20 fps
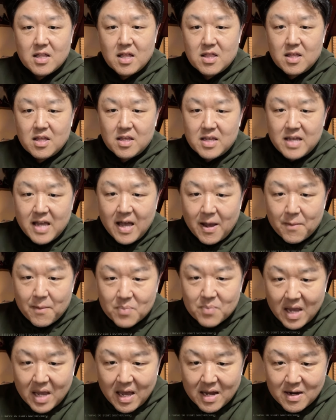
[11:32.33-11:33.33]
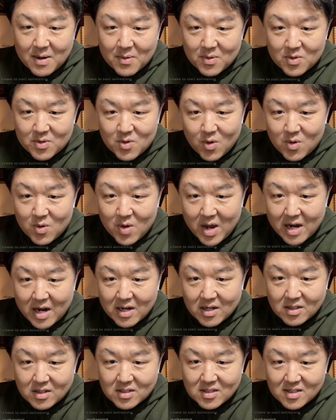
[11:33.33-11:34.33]
Yeah, I don't know how
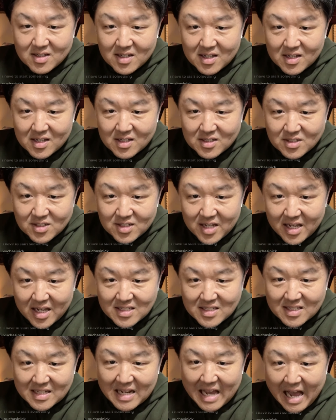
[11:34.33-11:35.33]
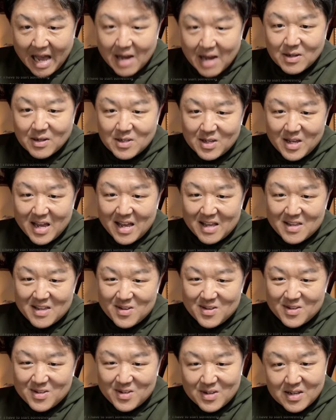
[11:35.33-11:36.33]
to chasing it.
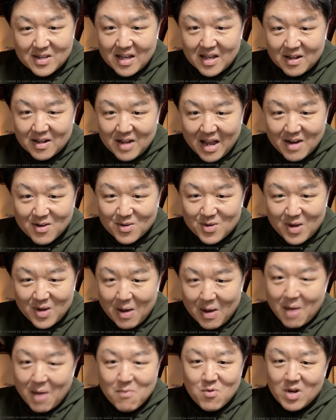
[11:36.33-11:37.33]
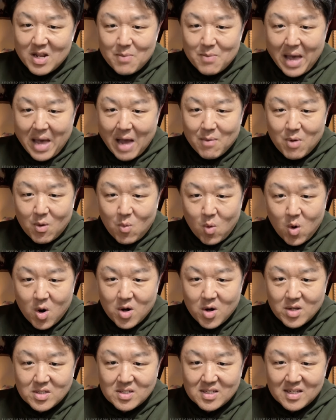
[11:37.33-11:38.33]
Yeah, I don't. I'm really bad with
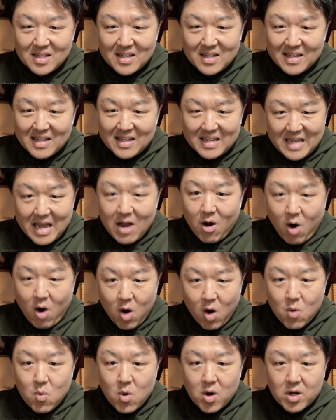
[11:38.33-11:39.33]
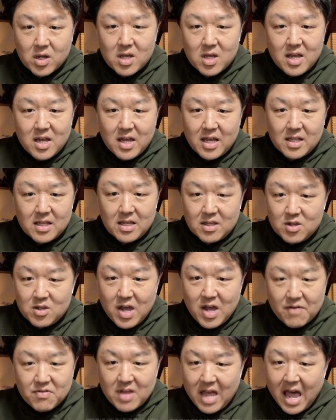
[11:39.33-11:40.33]
words. Yeah, hard work. You
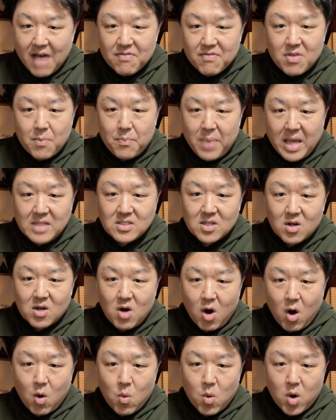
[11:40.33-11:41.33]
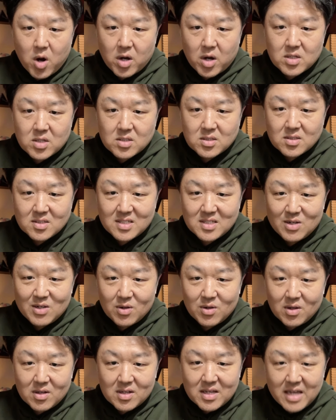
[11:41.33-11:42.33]
have to have the basic hard work.
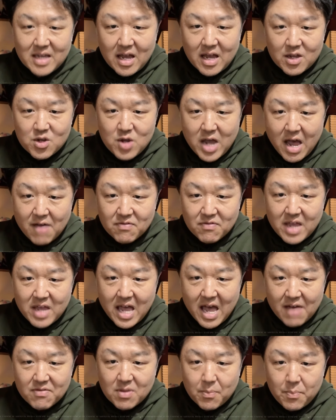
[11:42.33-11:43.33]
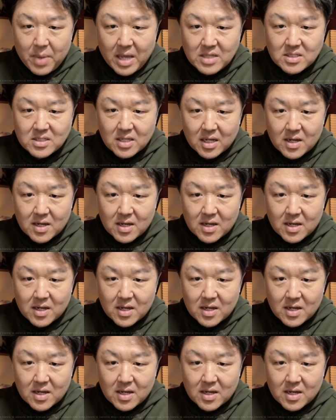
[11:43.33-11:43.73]
Yeah, you have to have the basic.